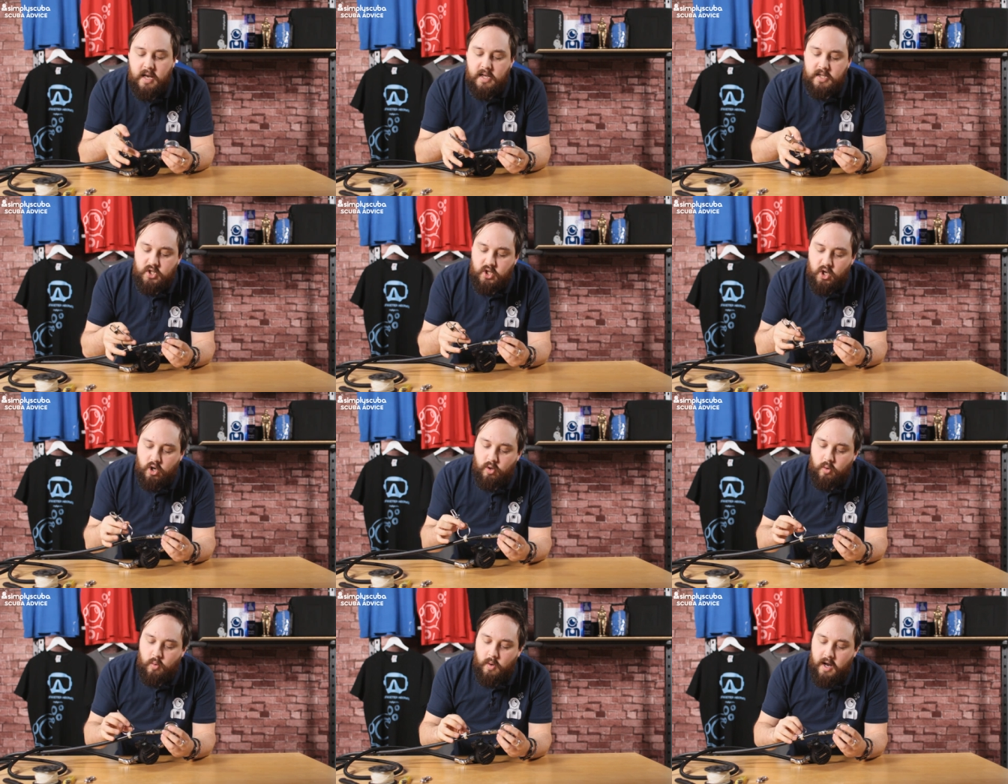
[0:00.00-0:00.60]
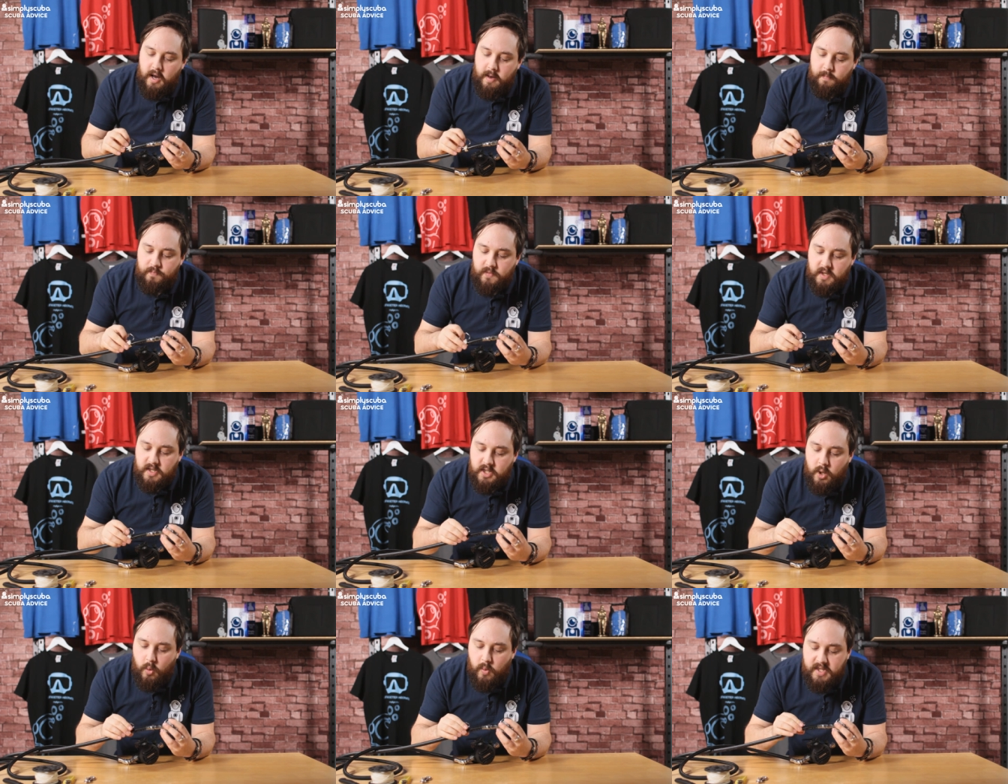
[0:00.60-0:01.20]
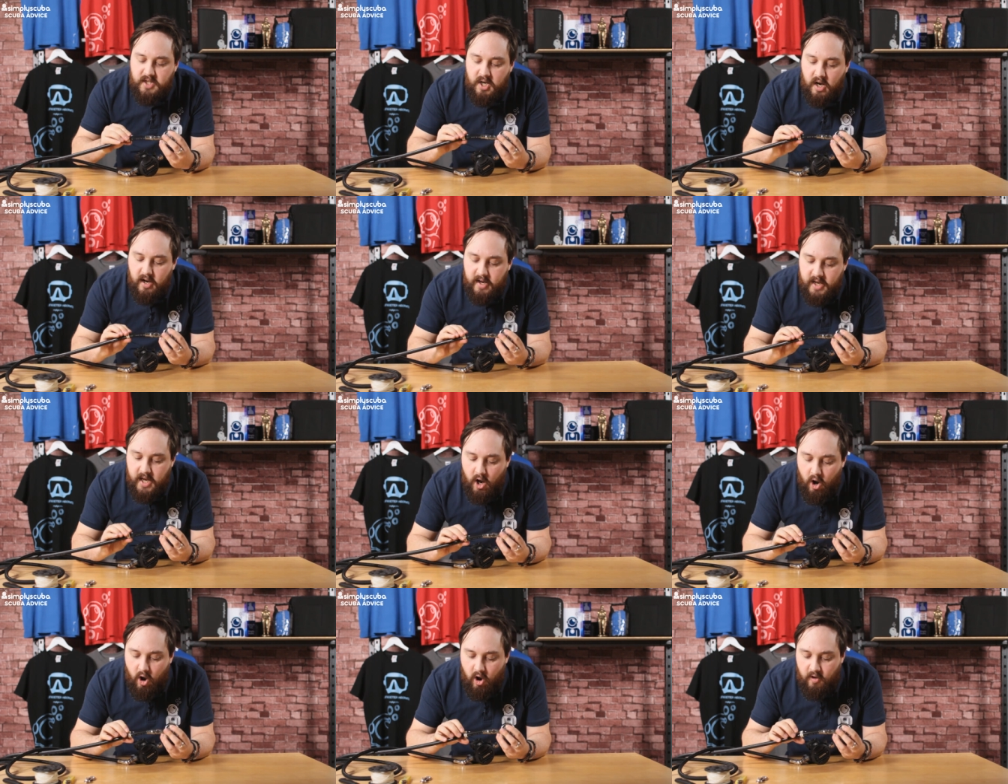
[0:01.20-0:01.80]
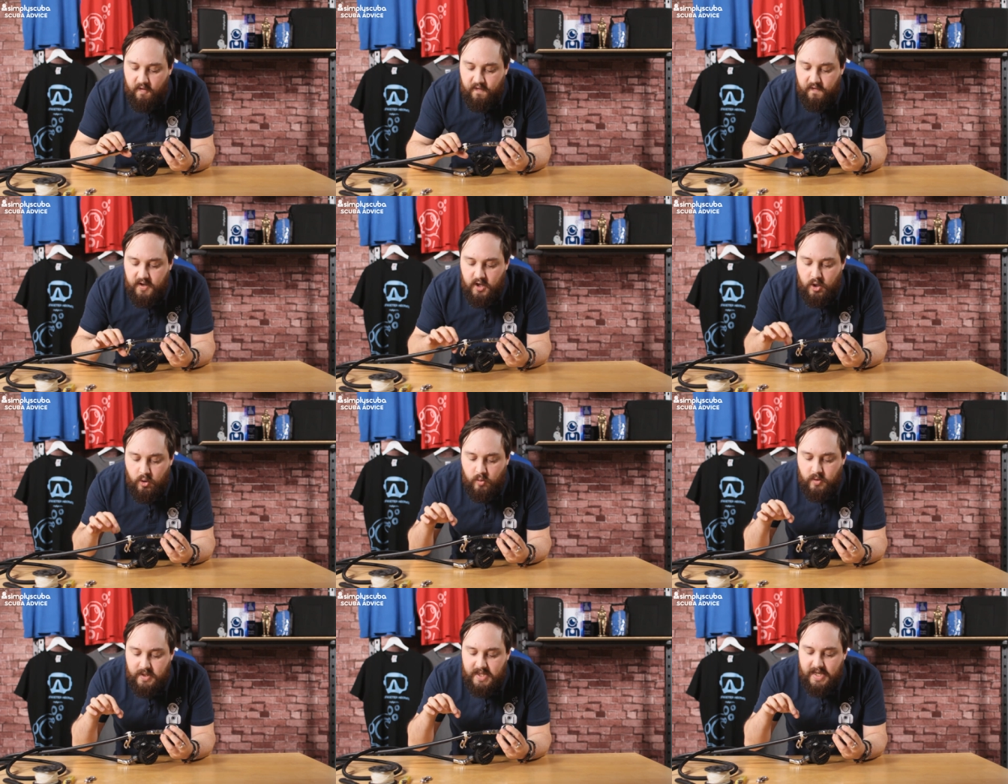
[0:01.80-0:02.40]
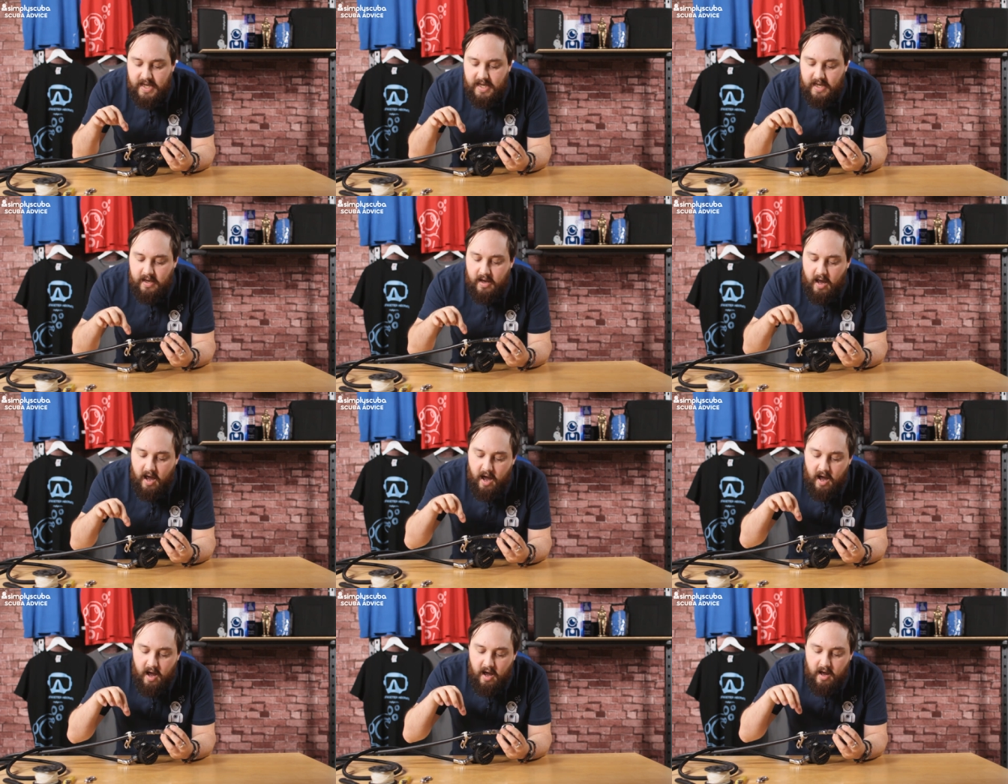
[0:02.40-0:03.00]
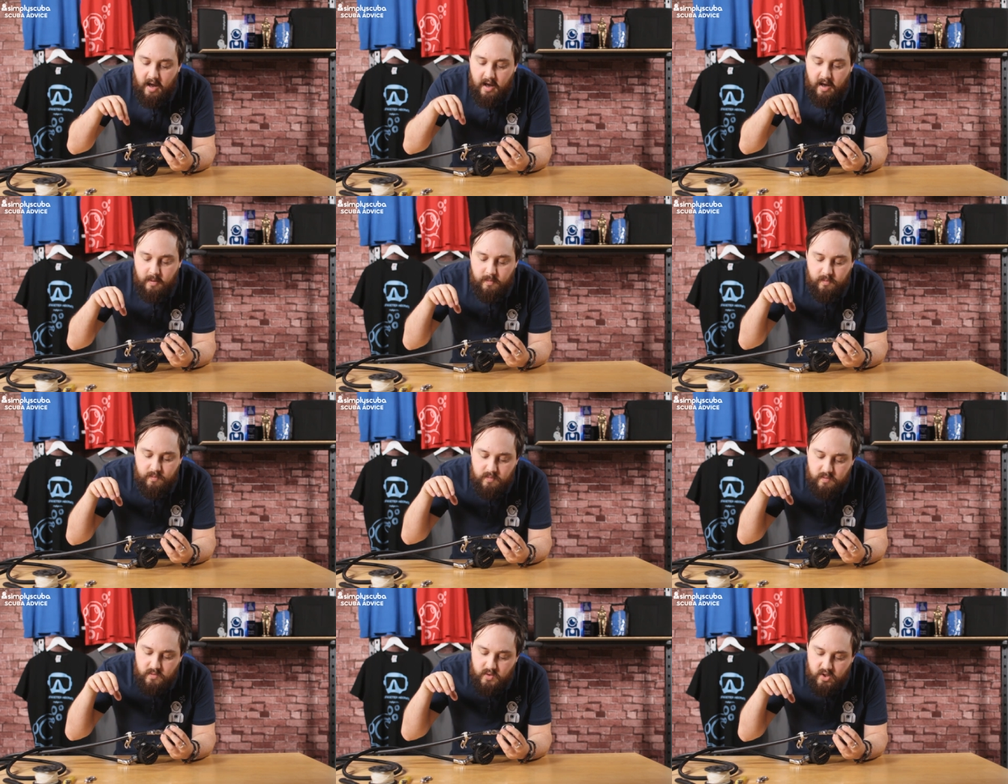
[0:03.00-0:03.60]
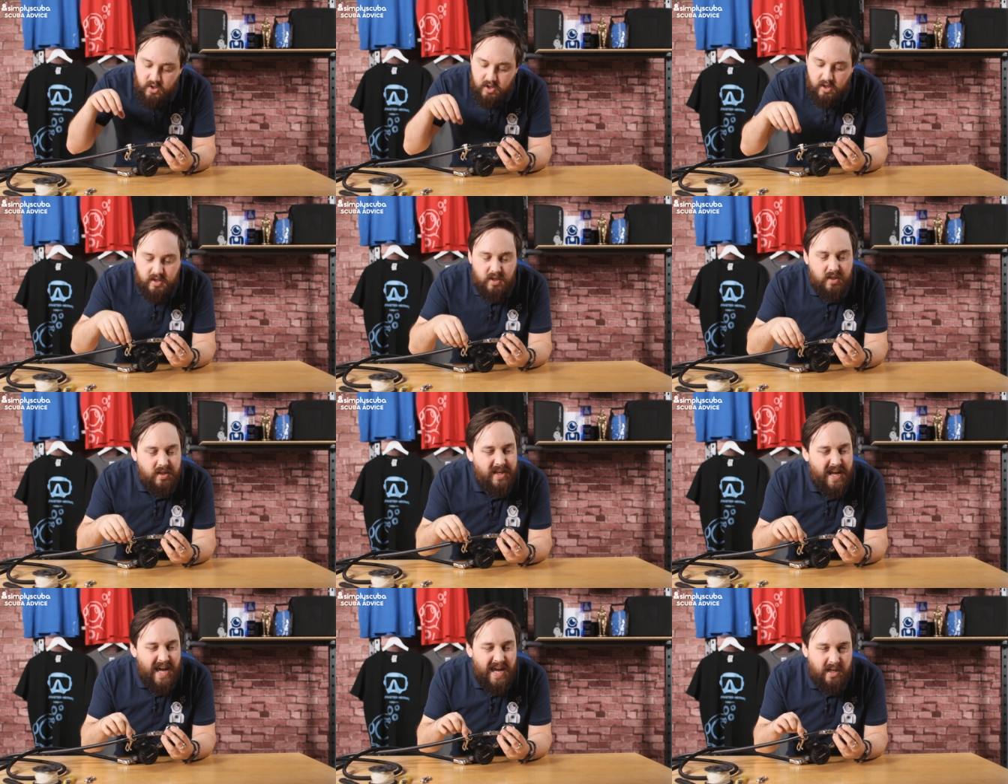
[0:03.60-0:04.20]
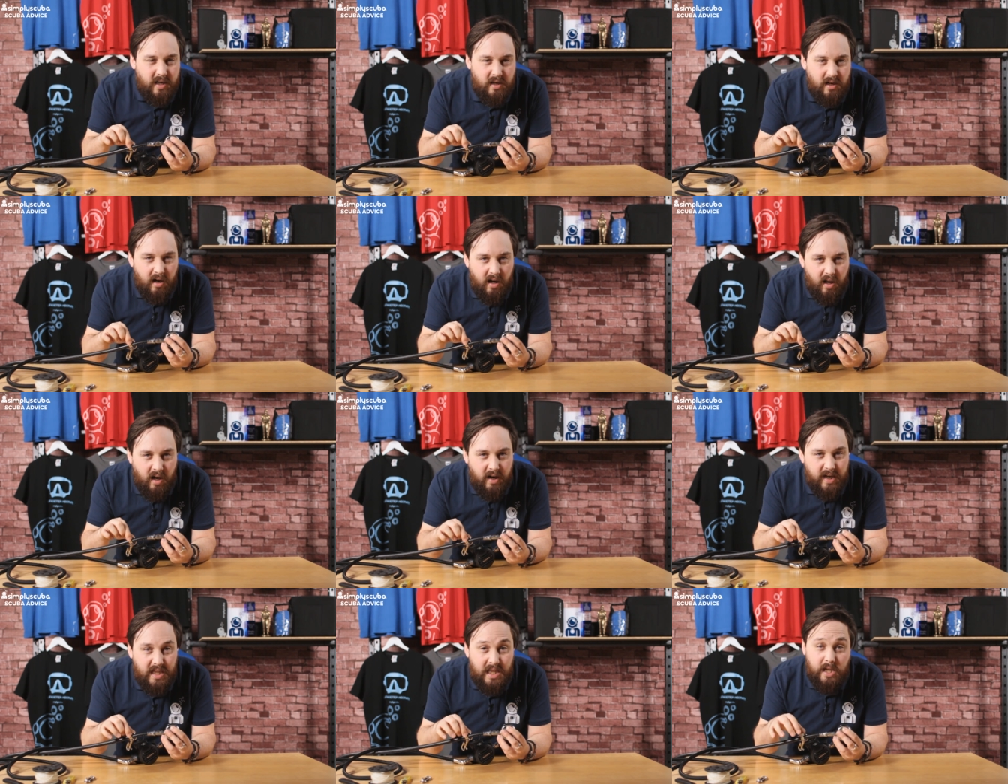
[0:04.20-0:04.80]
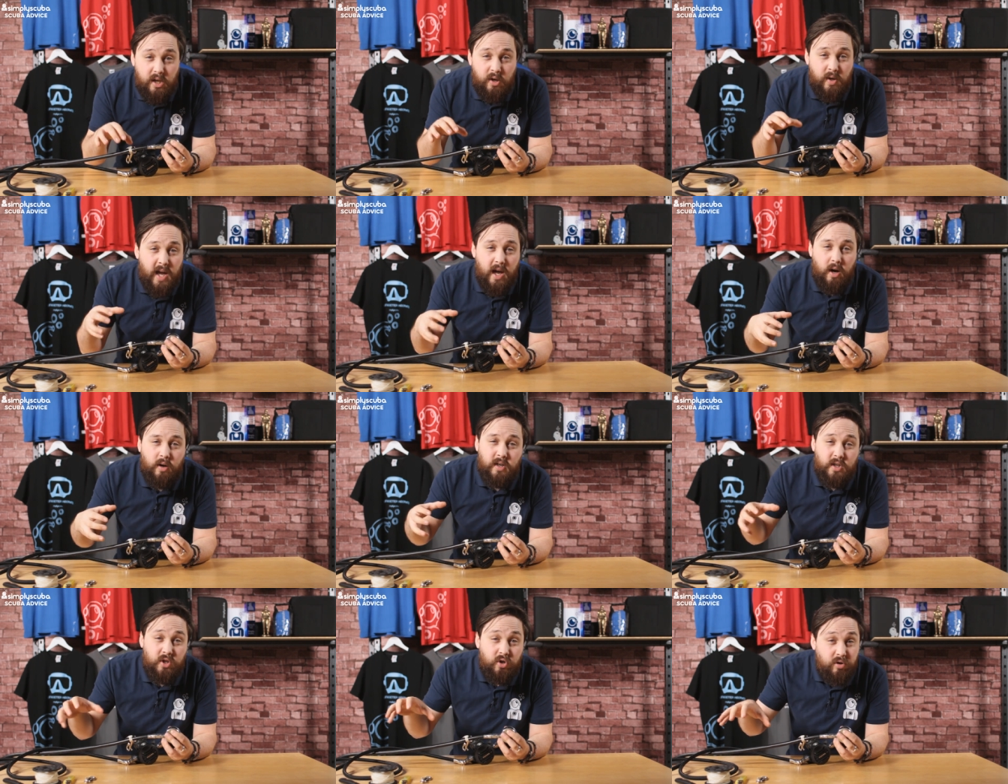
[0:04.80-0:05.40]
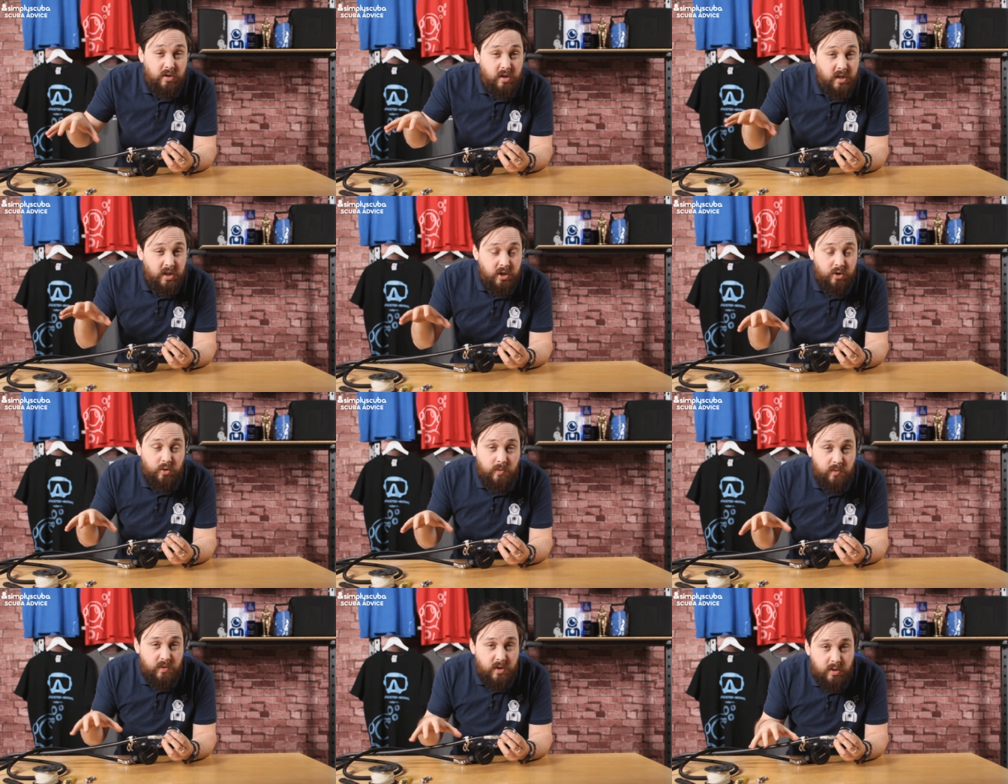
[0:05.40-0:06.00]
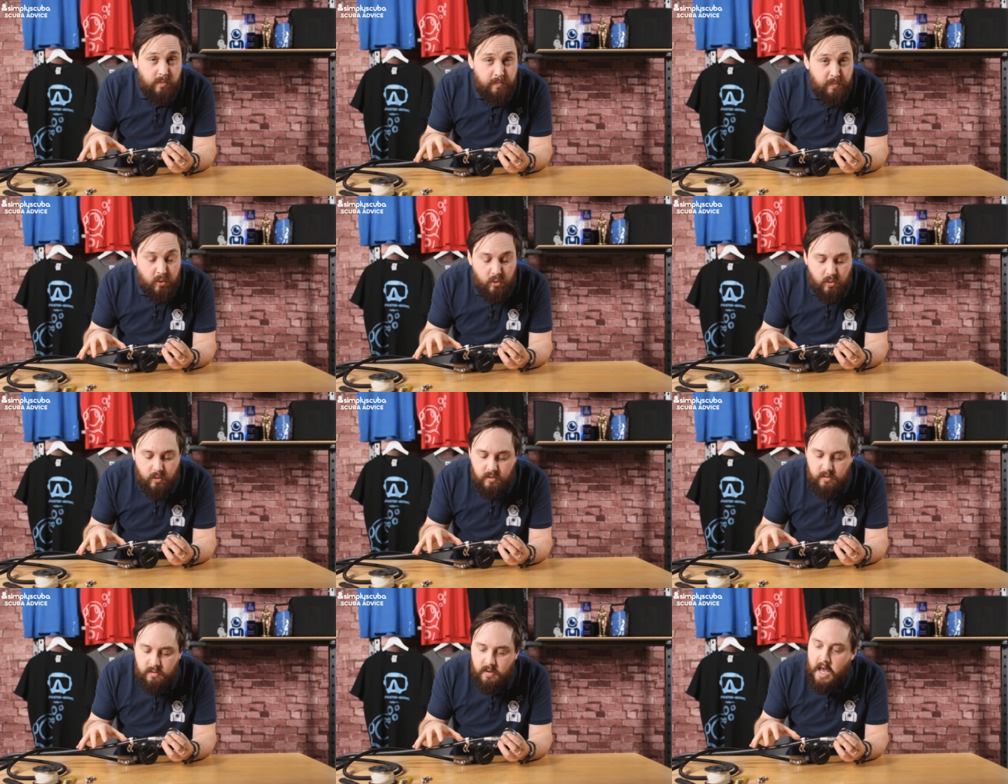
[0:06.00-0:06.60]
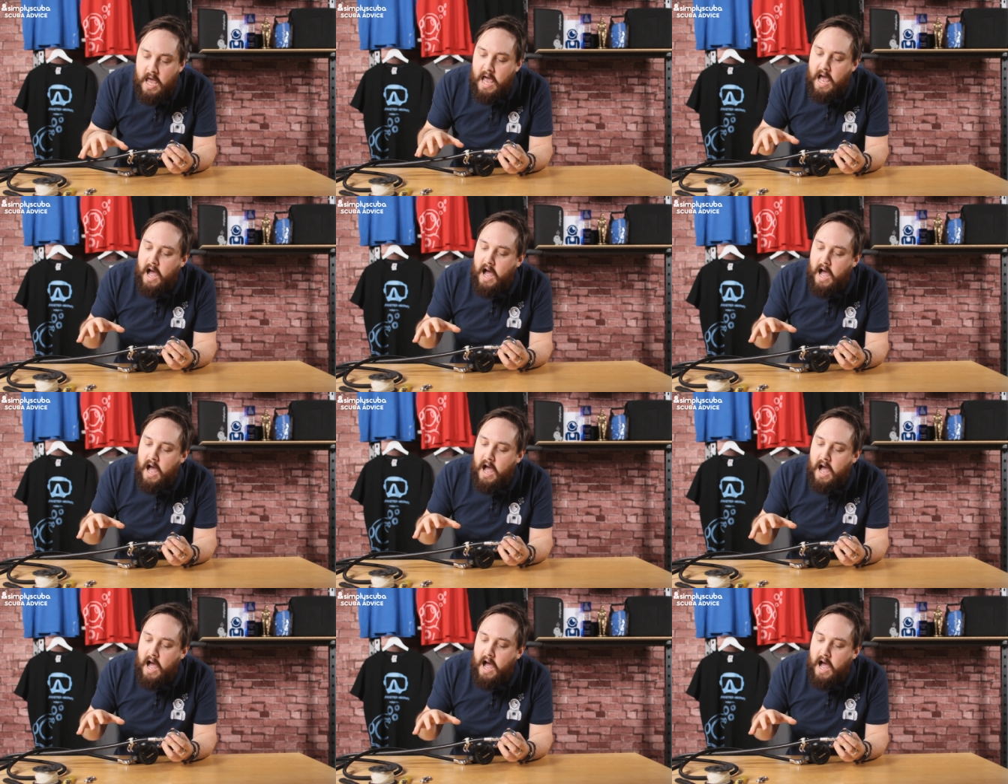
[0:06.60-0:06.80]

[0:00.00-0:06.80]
So we're tying it off using just standard line that you get on a traditional spool,